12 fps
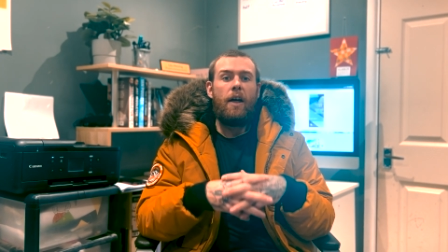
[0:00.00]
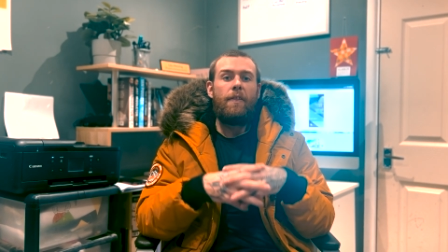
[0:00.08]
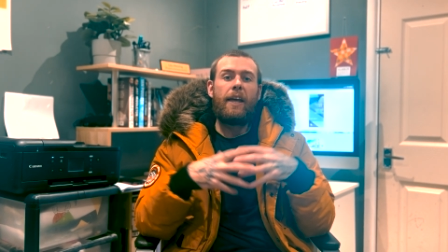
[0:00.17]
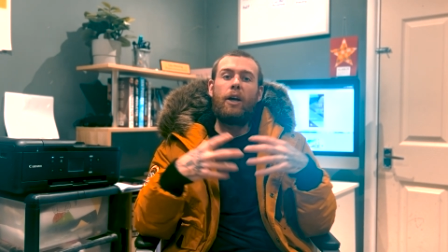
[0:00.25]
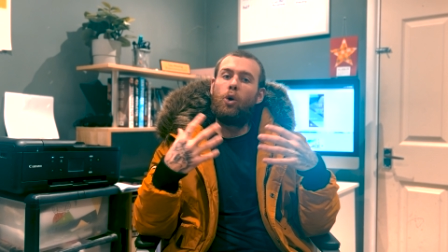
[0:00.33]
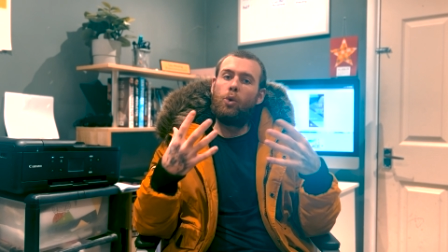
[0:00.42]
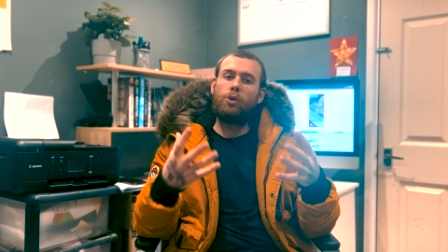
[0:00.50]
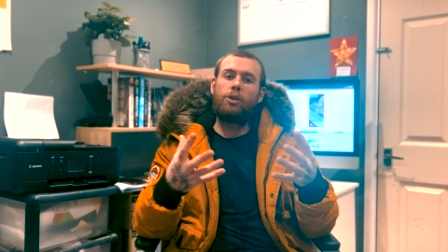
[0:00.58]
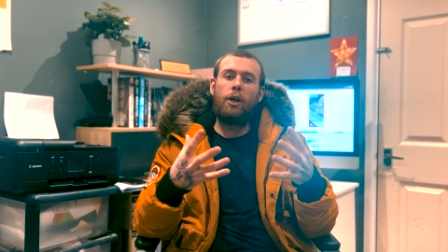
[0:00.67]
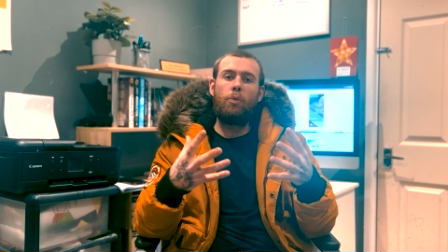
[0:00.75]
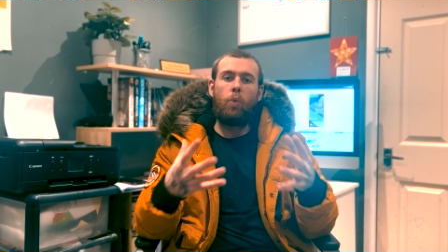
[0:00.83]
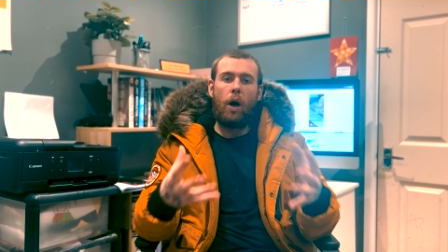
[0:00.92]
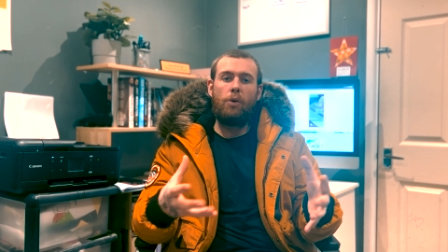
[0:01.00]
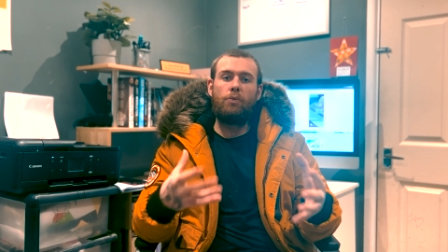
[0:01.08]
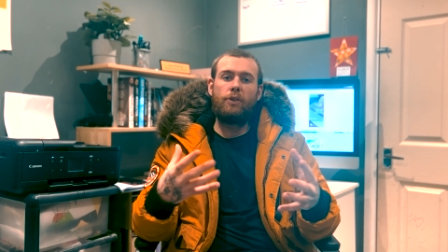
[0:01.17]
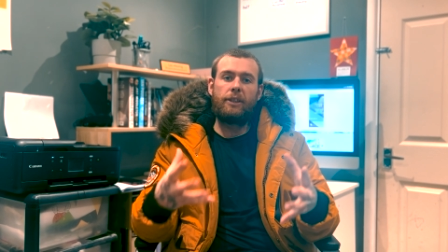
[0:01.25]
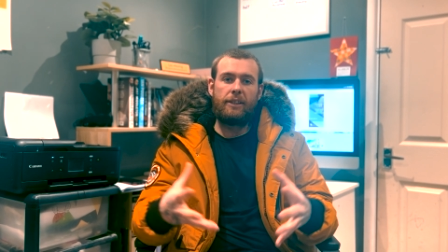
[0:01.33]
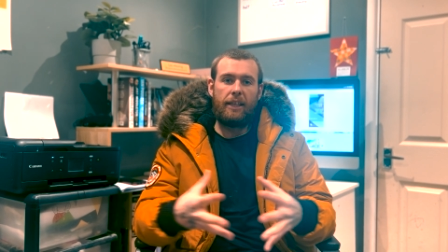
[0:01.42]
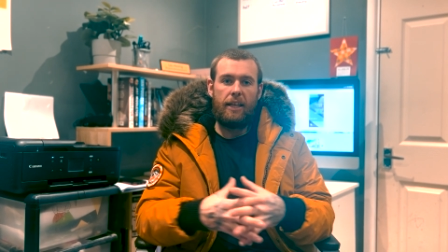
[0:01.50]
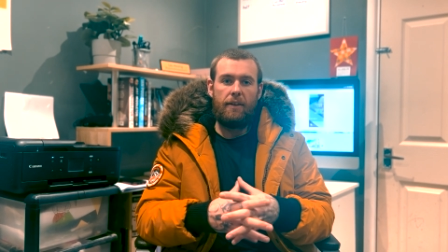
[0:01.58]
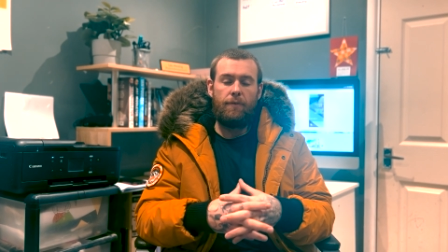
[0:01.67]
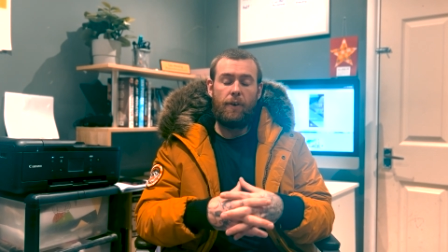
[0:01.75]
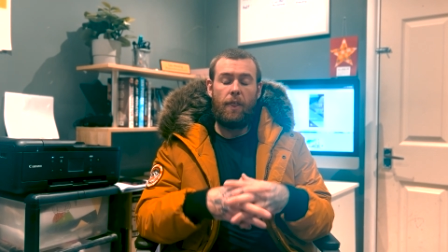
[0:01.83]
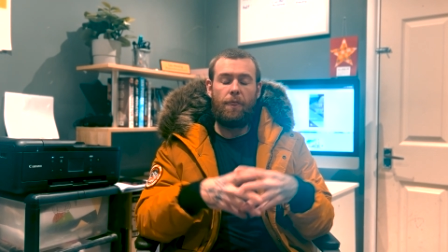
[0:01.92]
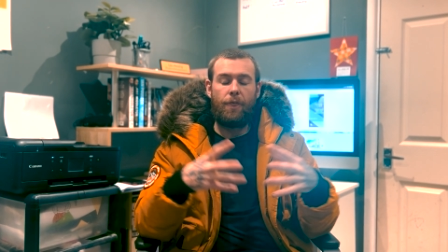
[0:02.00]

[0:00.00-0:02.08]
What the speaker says: They also won't receive